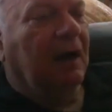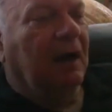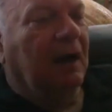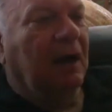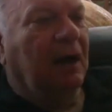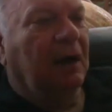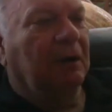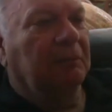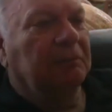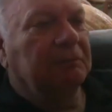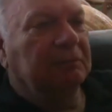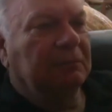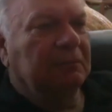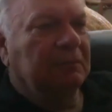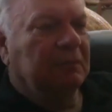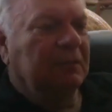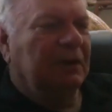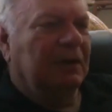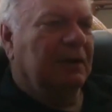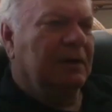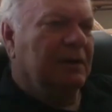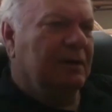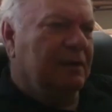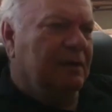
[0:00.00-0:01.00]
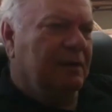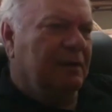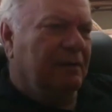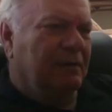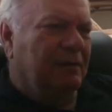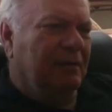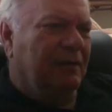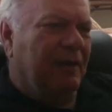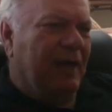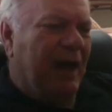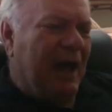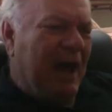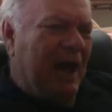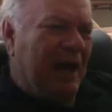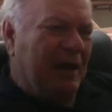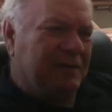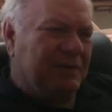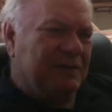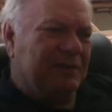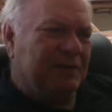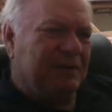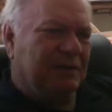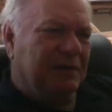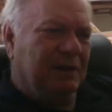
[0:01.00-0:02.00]
um,
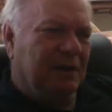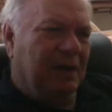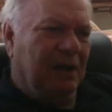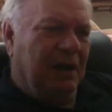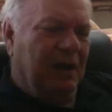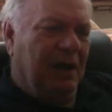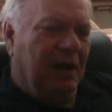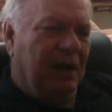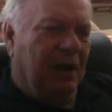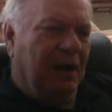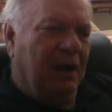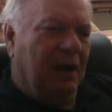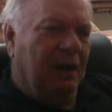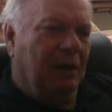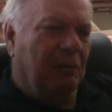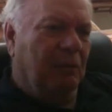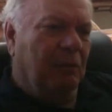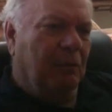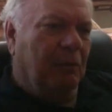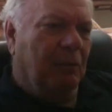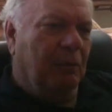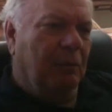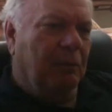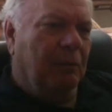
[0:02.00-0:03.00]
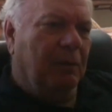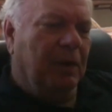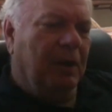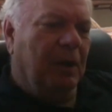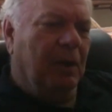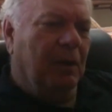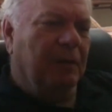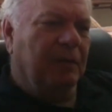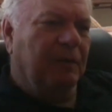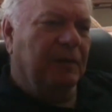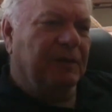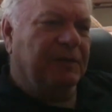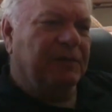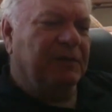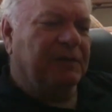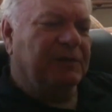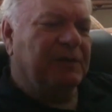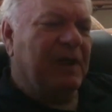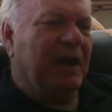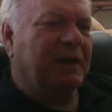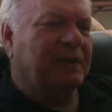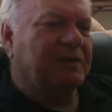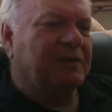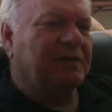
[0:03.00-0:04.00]
that uh, you know this
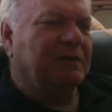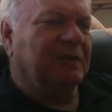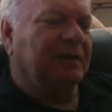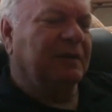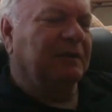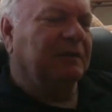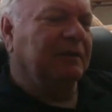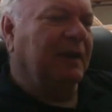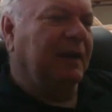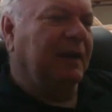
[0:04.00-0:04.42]
is actually